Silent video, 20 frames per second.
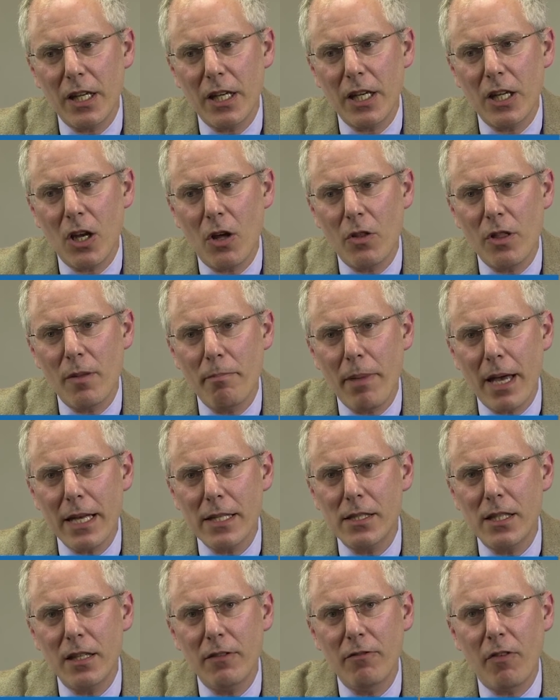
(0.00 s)
You know, the
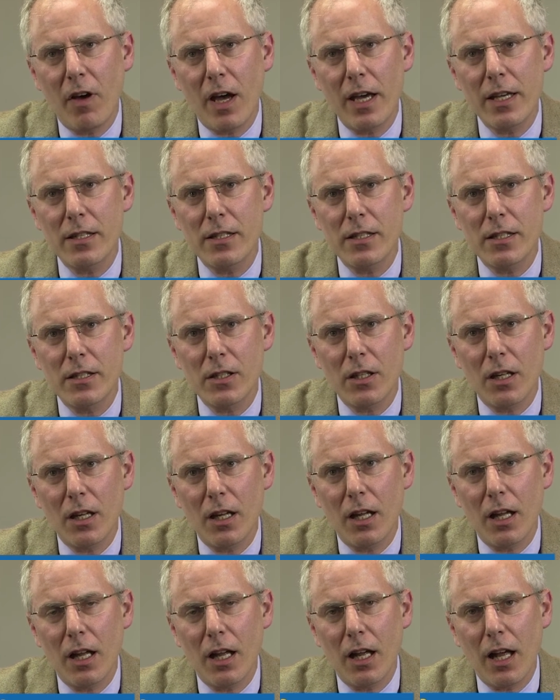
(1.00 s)
best advice
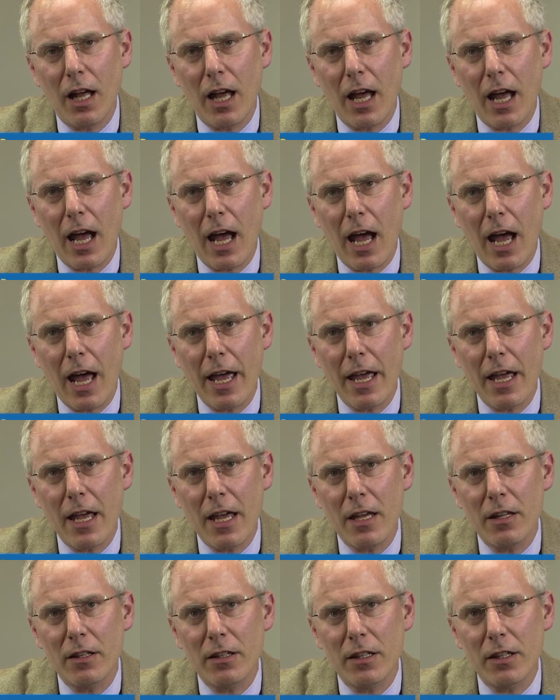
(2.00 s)

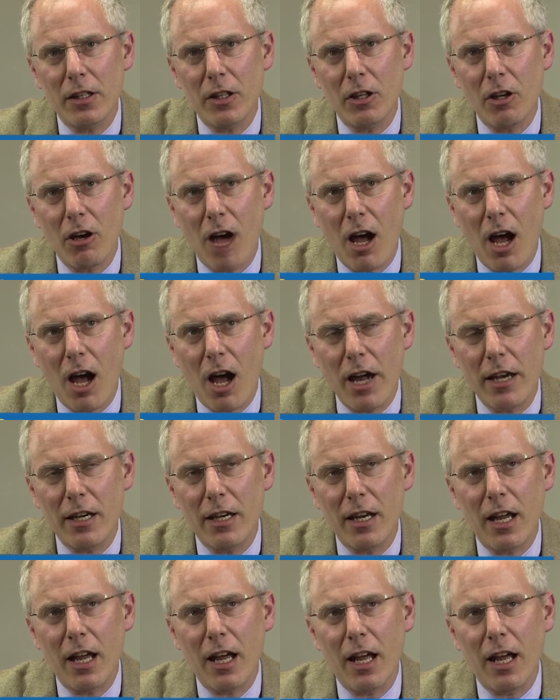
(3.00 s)
I got,